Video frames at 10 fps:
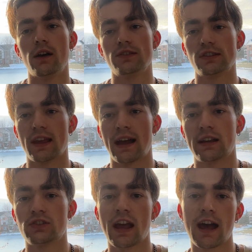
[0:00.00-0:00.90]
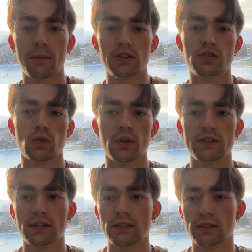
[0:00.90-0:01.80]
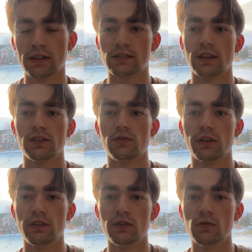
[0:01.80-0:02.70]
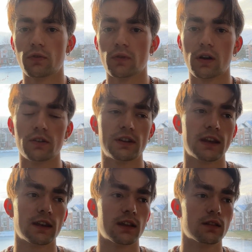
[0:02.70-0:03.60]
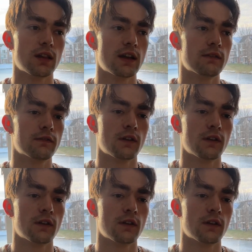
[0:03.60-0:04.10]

/ habit choices, things that you can do throughout your day-to-day life